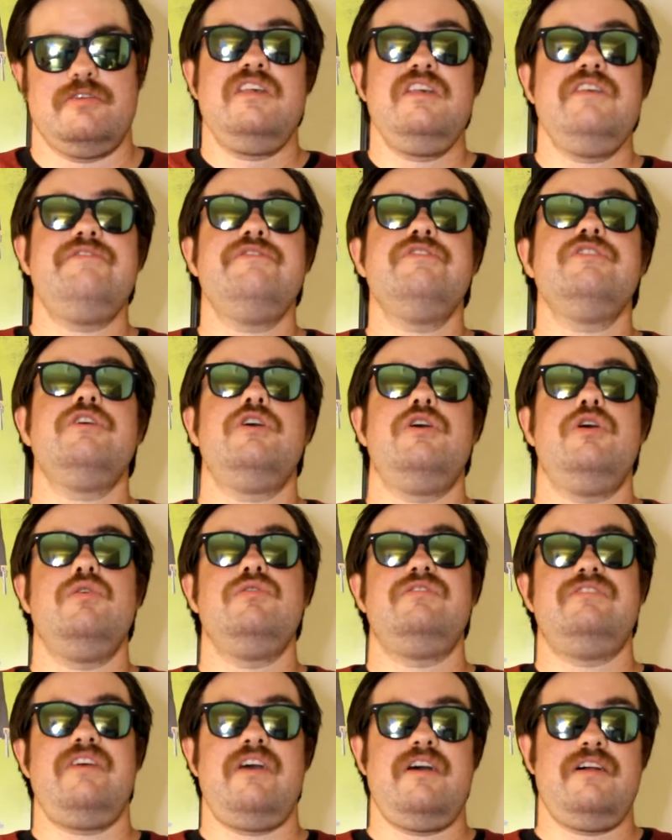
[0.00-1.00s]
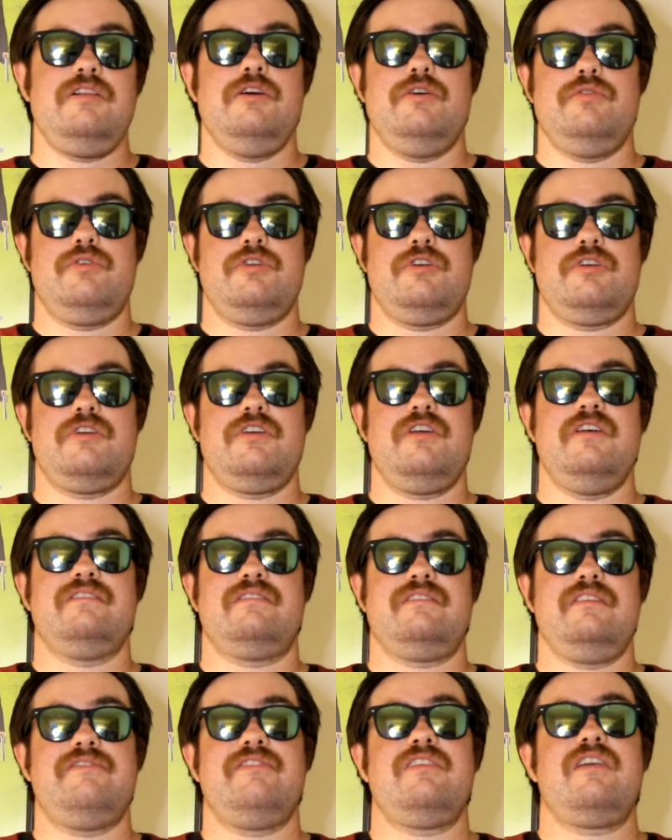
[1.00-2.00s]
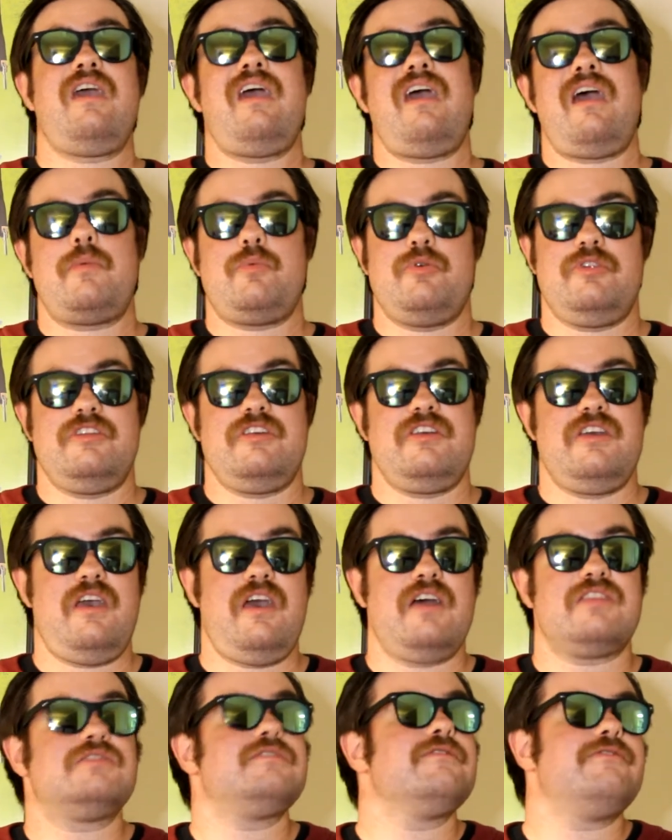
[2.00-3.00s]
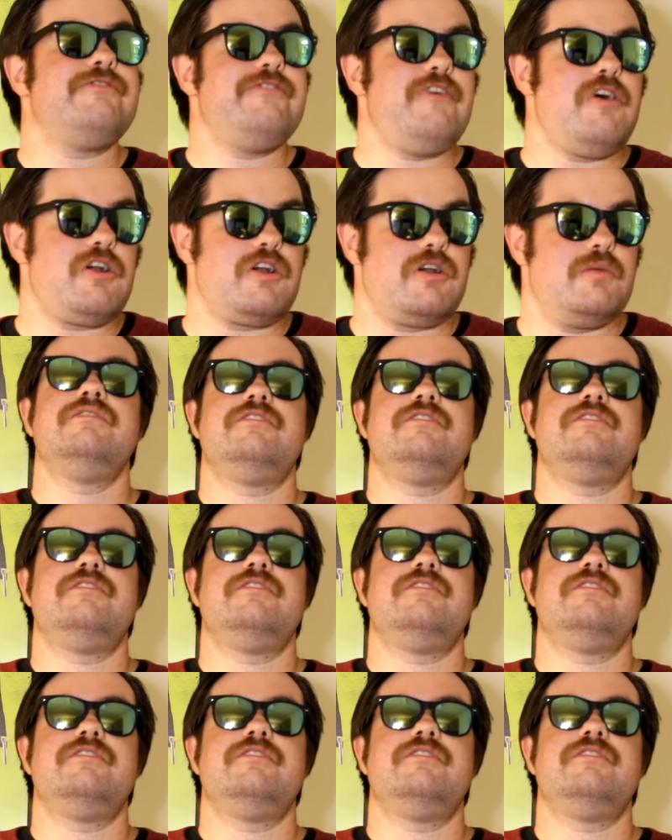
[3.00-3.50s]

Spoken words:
Even the hotel owner is living happily at the farm,